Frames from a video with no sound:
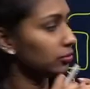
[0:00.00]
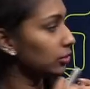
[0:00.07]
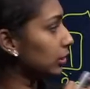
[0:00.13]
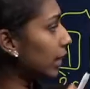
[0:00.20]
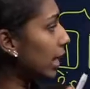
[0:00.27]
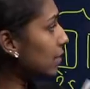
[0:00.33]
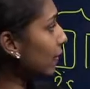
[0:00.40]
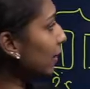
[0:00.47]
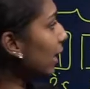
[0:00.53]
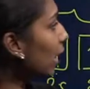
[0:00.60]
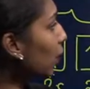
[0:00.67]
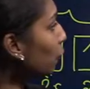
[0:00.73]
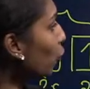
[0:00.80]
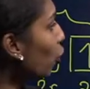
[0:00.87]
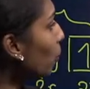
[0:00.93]
That's why they are
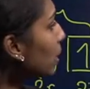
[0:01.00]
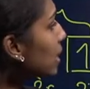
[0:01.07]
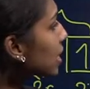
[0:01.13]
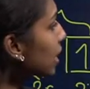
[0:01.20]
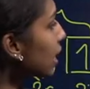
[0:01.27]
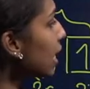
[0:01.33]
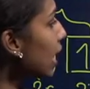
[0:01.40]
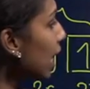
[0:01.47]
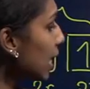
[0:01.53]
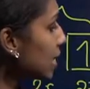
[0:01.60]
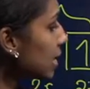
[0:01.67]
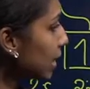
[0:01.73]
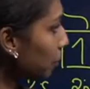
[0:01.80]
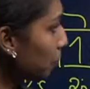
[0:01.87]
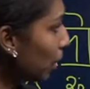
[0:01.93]
forming CH
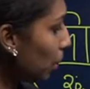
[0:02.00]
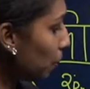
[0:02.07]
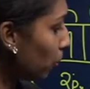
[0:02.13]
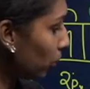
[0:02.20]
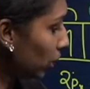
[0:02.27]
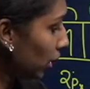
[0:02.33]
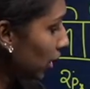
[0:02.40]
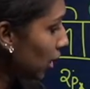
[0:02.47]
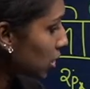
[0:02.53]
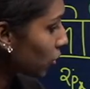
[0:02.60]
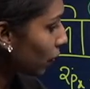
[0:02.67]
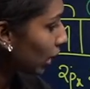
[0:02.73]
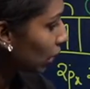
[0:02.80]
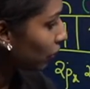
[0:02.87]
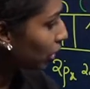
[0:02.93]
sigma bond. So
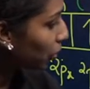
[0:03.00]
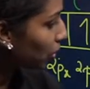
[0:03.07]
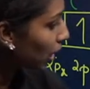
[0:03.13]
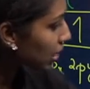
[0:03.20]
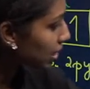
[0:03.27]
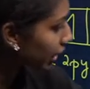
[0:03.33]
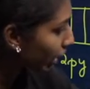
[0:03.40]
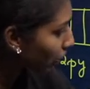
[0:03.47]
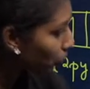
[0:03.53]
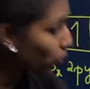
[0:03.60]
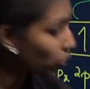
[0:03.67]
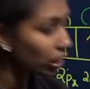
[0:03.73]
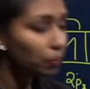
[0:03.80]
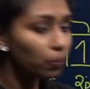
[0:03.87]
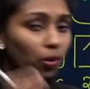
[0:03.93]
whenever you are asking
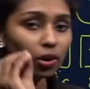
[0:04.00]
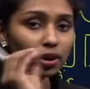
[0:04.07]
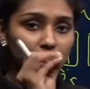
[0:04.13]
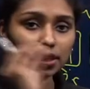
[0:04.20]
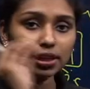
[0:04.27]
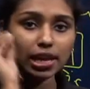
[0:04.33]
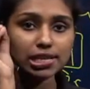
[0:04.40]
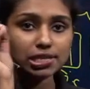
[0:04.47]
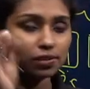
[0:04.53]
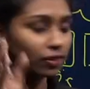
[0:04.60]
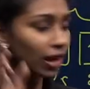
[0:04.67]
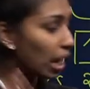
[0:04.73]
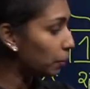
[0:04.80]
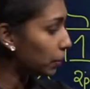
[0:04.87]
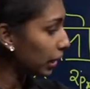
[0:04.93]
about the bond in the case of
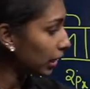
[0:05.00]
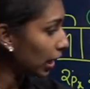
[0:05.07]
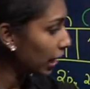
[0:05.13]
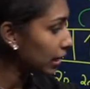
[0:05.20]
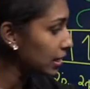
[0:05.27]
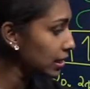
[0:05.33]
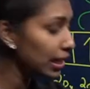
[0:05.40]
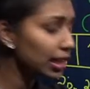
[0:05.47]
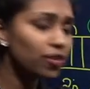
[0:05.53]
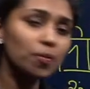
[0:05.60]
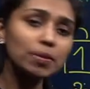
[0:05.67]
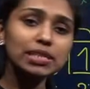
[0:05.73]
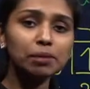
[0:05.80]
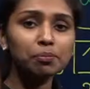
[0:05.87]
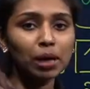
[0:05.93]
carbon and hydrogen, it will be
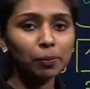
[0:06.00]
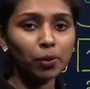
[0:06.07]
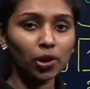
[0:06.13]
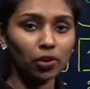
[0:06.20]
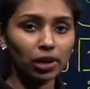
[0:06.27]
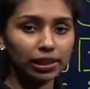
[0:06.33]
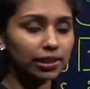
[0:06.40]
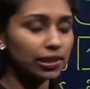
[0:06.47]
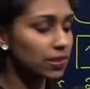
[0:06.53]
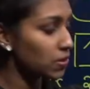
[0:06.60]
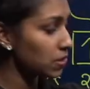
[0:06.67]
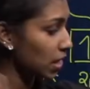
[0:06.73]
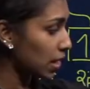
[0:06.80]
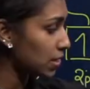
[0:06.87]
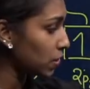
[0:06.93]
sigma bond only. There is a
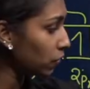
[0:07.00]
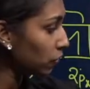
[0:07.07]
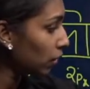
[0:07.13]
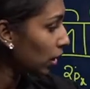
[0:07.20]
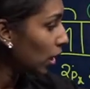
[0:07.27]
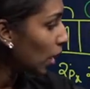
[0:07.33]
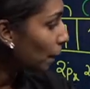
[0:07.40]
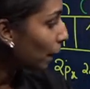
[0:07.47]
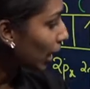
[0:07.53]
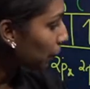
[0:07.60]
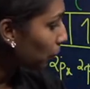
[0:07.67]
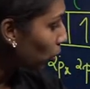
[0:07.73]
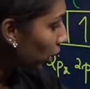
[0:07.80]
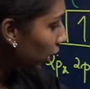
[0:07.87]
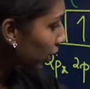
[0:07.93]
chance of pi
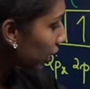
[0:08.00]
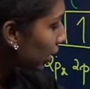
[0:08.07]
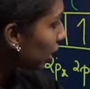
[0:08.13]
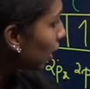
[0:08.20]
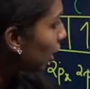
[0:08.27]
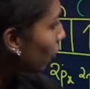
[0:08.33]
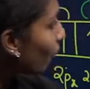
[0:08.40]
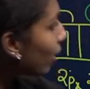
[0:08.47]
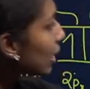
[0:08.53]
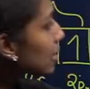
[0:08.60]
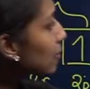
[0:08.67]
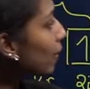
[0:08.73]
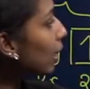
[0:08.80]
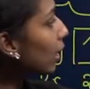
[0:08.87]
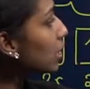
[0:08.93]
bonding, right? One is
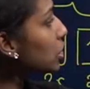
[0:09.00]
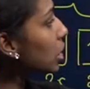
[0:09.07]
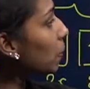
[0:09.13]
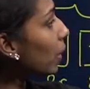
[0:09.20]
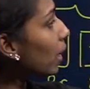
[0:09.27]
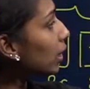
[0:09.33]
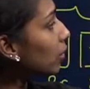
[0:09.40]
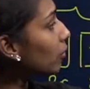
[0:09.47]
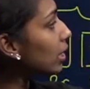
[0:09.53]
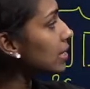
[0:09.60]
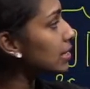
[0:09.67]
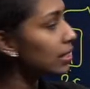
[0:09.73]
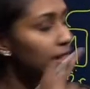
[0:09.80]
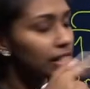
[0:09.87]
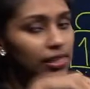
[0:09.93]
spherical shape and another one is
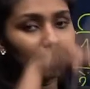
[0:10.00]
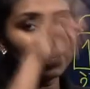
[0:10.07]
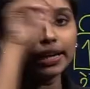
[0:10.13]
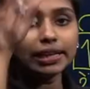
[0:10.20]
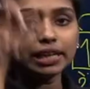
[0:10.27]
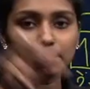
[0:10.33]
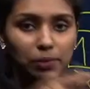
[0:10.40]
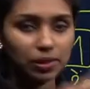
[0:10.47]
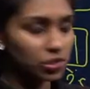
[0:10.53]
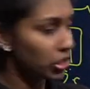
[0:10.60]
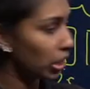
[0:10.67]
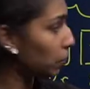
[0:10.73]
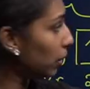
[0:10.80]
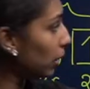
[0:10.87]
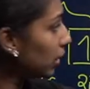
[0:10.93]
a dumbbell
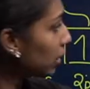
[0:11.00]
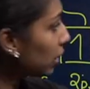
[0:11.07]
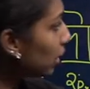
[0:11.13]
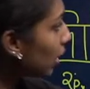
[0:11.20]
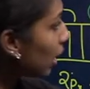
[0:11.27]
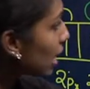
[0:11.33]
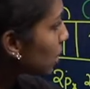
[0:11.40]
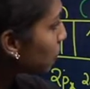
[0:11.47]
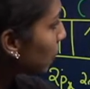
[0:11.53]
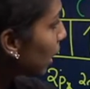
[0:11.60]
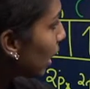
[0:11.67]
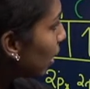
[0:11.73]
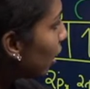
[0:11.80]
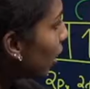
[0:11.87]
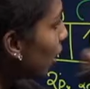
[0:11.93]
shape, right? sp
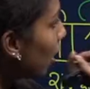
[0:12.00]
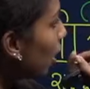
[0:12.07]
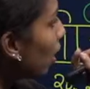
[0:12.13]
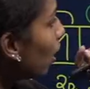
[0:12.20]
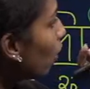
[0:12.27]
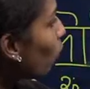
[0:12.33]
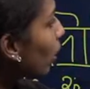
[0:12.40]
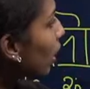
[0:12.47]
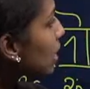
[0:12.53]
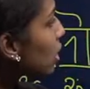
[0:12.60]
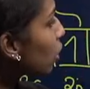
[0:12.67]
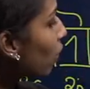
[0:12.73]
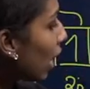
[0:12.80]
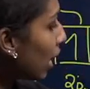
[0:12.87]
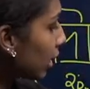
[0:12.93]
and one is
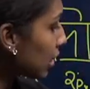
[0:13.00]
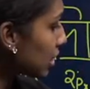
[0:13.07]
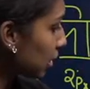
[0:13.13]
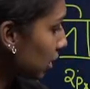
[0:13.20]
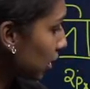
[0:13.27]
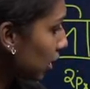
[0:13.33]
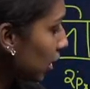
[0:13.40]
of hydrogen.